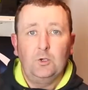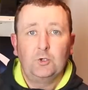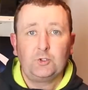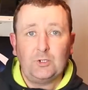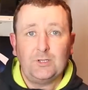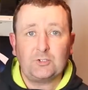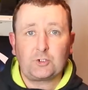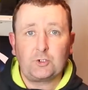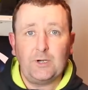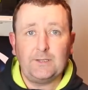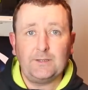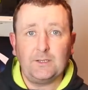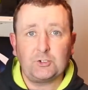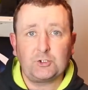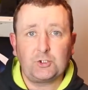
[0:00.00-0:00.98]
So that's
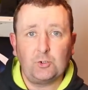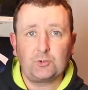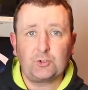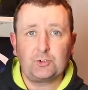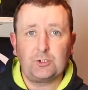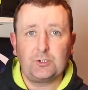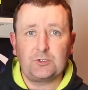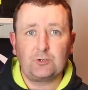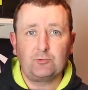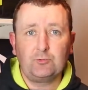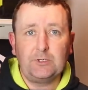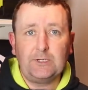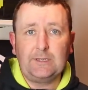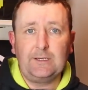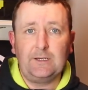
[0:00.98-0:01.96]
great. That shows us that it's a
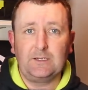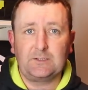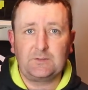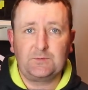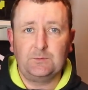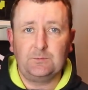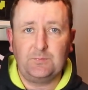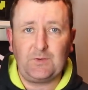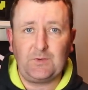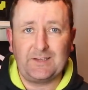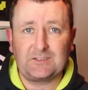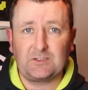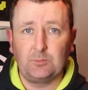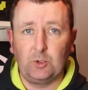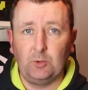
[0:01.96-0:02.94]
really nice
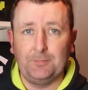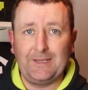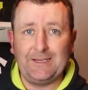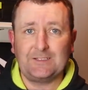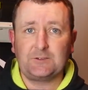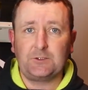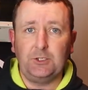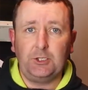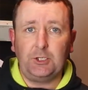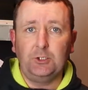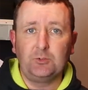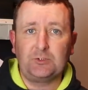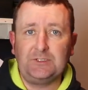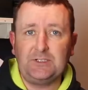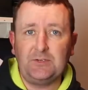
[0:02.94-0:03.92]
flexible mix that you can
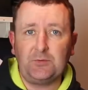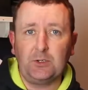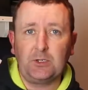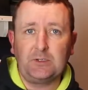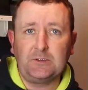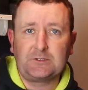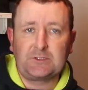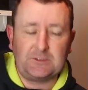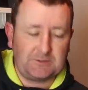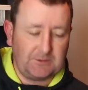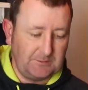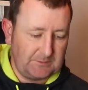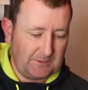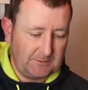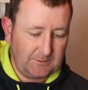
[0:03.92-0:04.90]
use in different
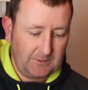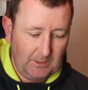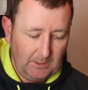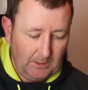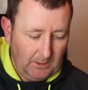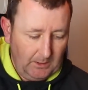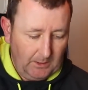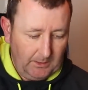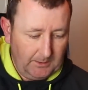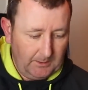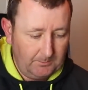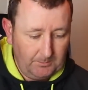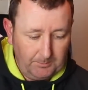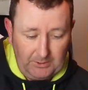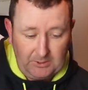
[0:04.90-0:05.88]
consistencies,
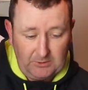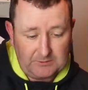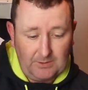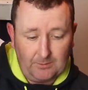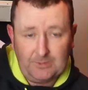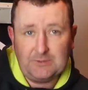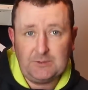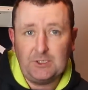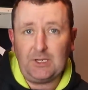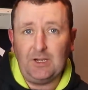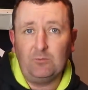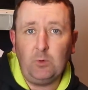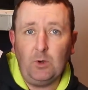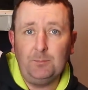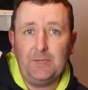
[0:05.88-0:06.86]
because that means you can
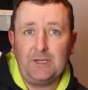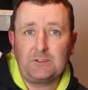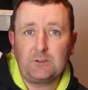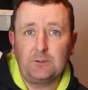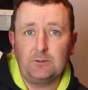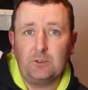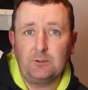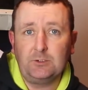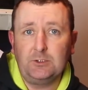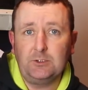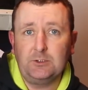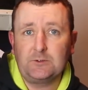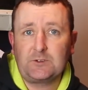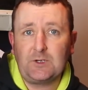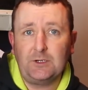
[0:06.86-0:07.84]
have one mix on
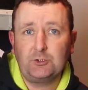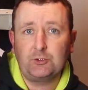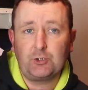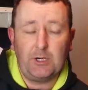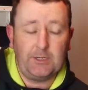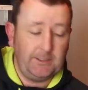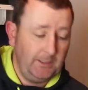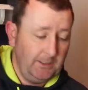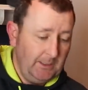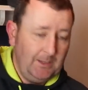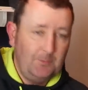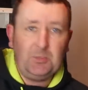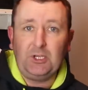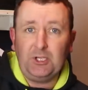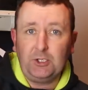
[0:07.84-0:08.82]
your side tray,
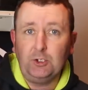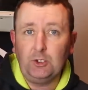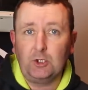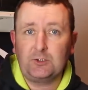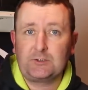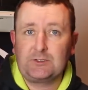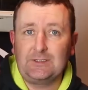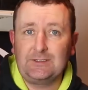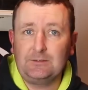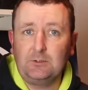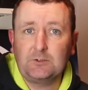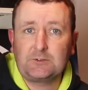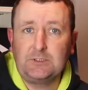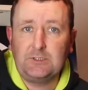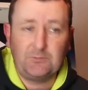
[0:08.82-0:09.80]
but you can do lots
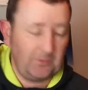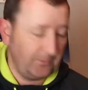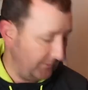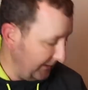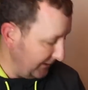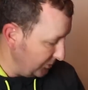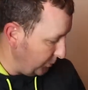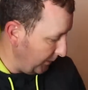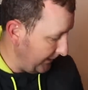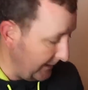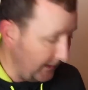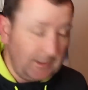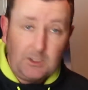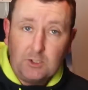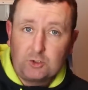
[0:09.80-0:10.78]
of different things with
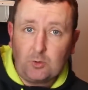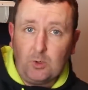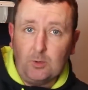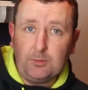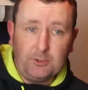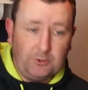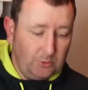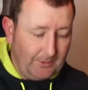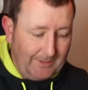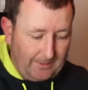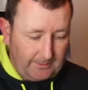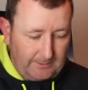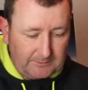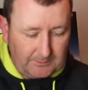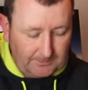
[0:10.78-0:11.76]
it. So what I'm going to do
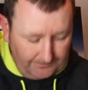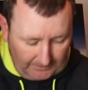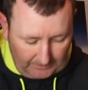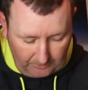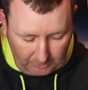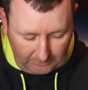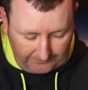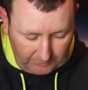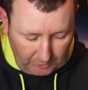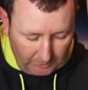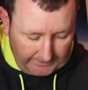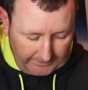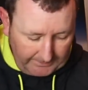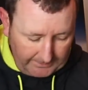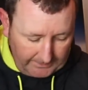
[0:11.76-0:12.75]
now is, all I've
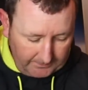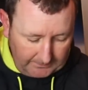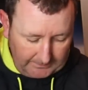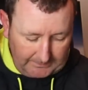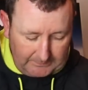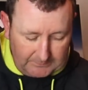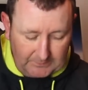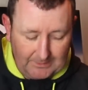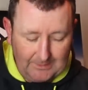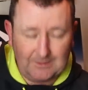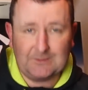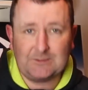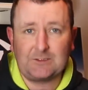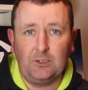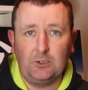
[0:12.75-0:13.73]
got here is a
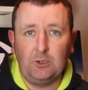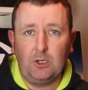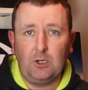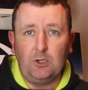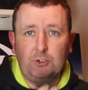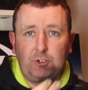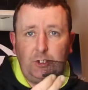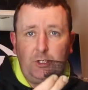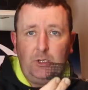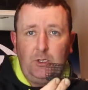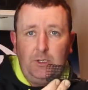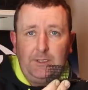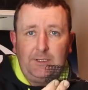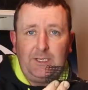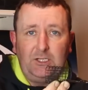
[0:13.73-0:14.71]
nice large
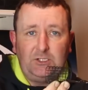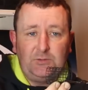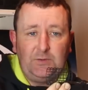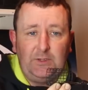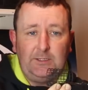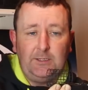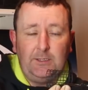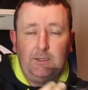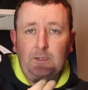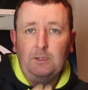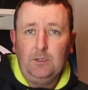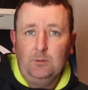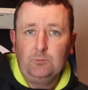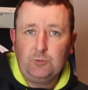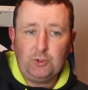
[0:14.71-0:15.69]
cage feeder.
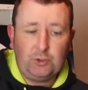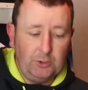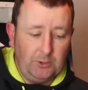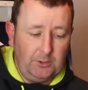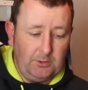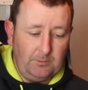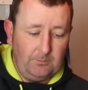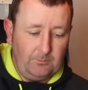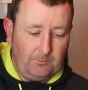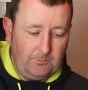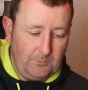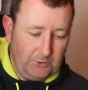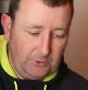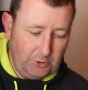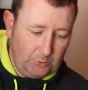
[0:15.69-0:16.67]
I'm just going to
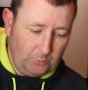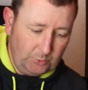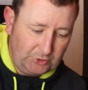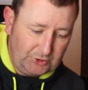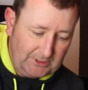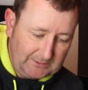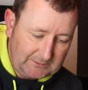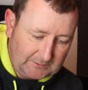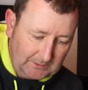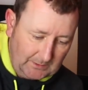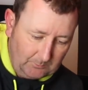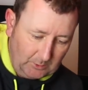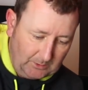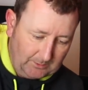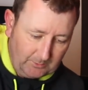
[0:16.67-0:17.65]
use this,
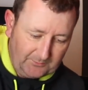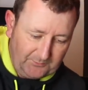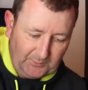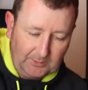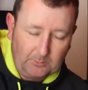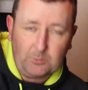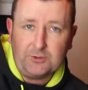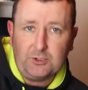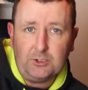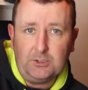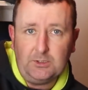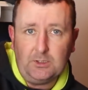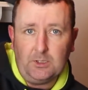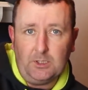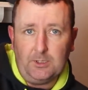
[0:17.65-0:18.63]
well, I'm going to fill it with
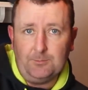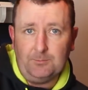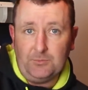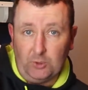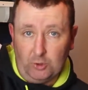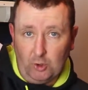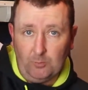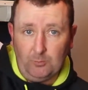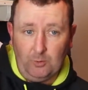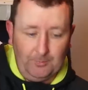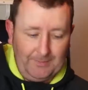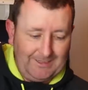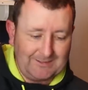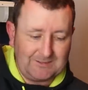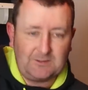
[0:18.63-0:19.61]
the normal
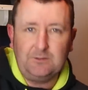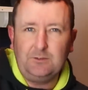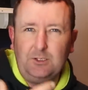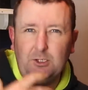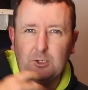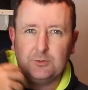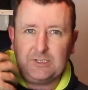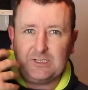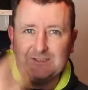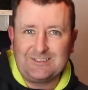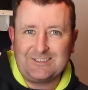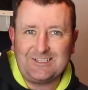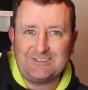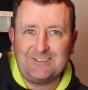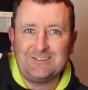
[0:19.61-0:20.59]
mix, you know, the
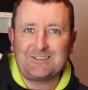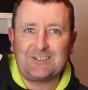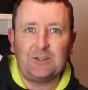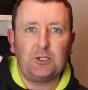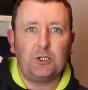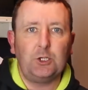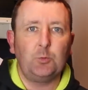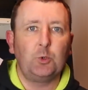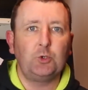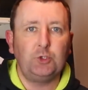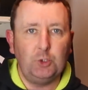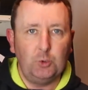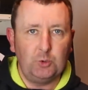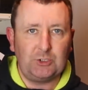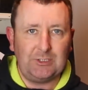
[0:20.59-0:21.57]
consistency that you would
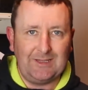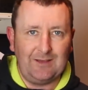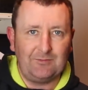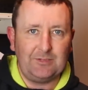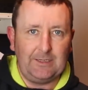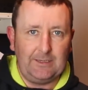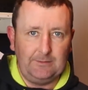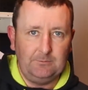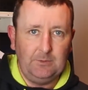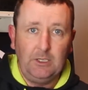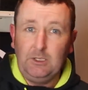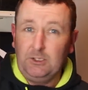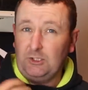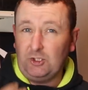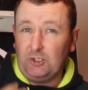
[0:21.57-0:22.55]
usually have it in,
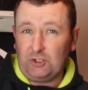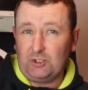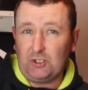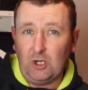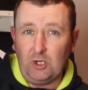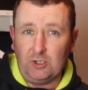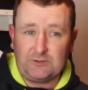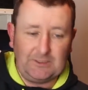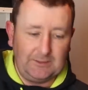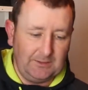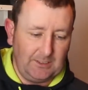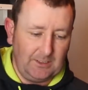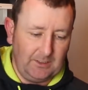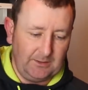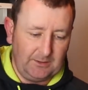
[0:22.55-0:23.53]
your starting
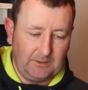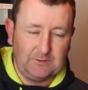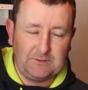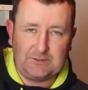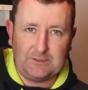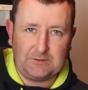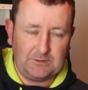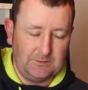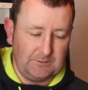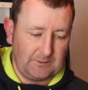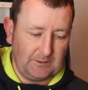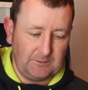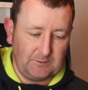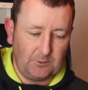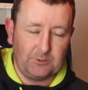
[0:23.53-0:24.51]
kind of
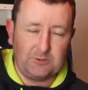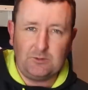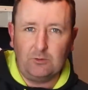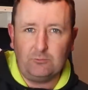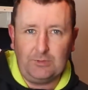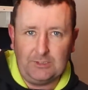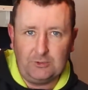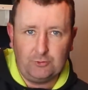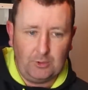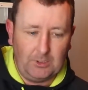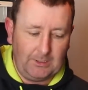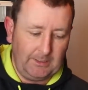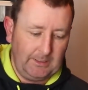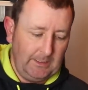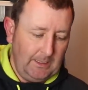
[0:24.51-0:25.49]
consistency. So it's not really
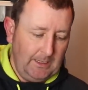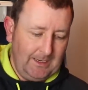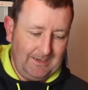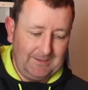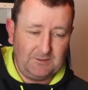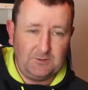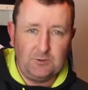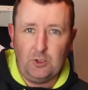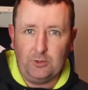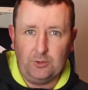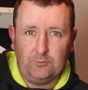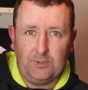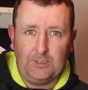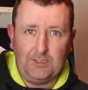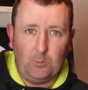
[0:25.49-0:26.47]
dry and it's not
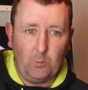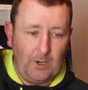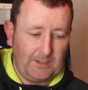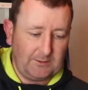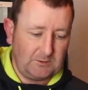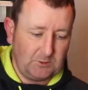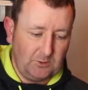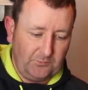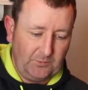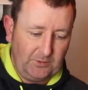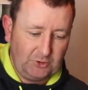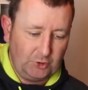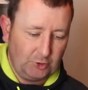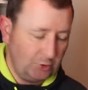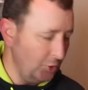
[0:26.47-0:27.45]
the really wet stuff,
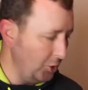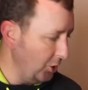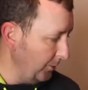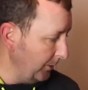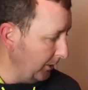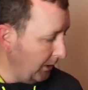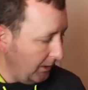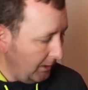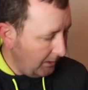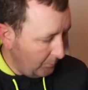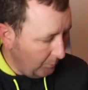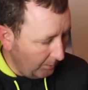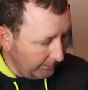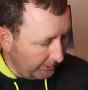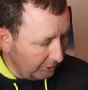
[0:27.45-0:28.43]
it's just normal.
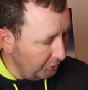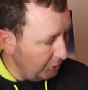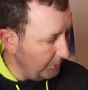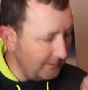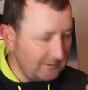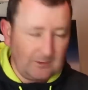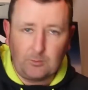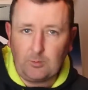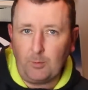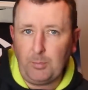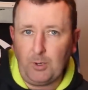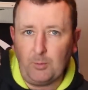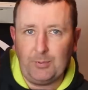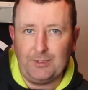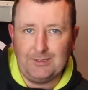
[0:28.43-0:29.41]
And what we can do is I'm going to
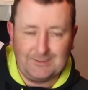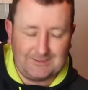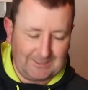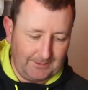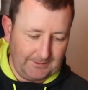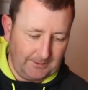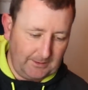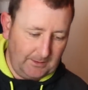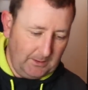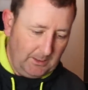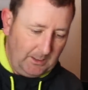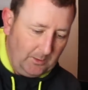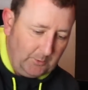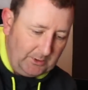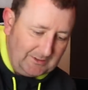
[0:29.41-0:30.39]
pop it in the tank,
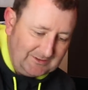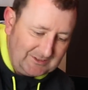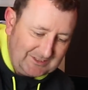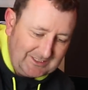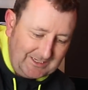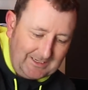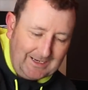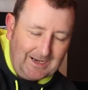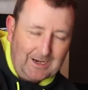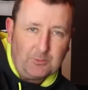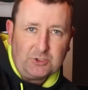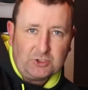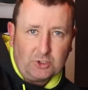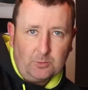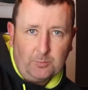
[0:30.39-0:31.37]
and we can see
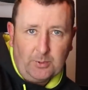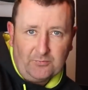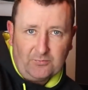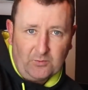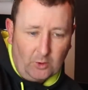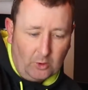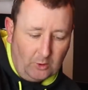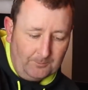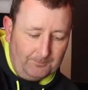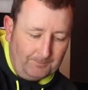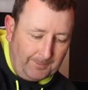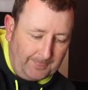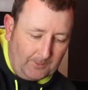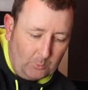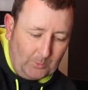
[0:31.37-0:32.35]
how it's going to perform
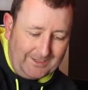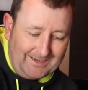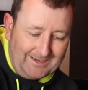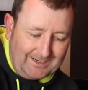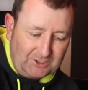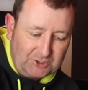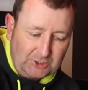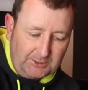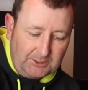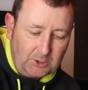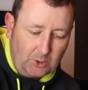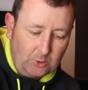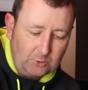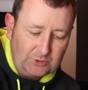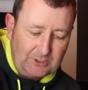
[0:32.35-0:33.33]
when it actually
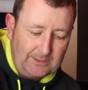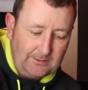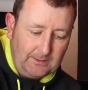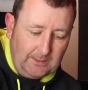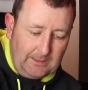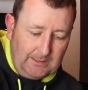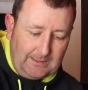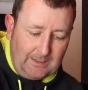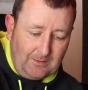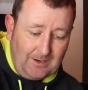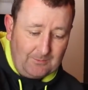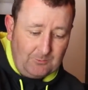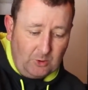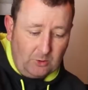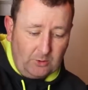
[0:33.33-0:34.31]
goes in. Now
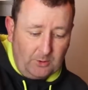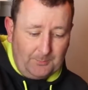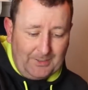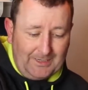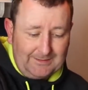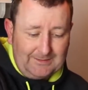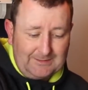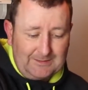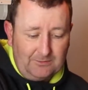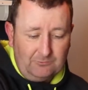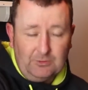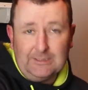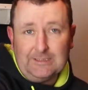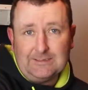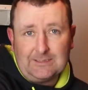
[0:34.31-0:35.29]
I'm not going to pack this in
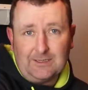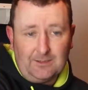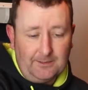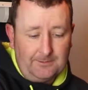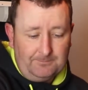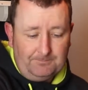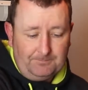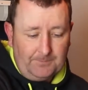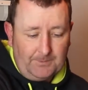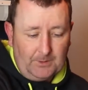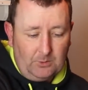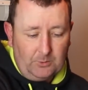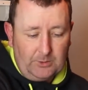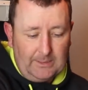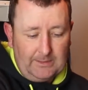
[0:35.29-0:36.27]
really tight,
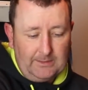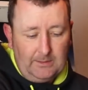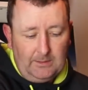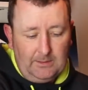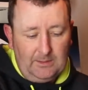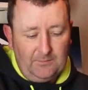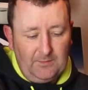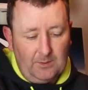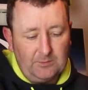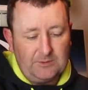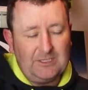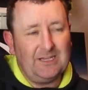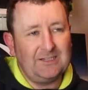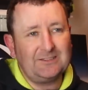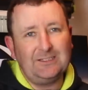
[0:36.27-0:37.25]
okay? If I was
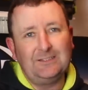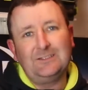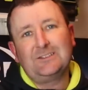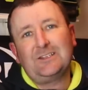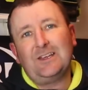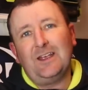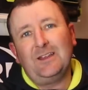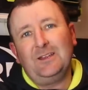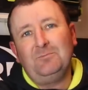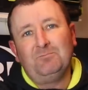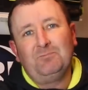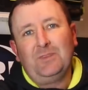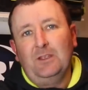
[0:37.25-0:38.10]
casting, say,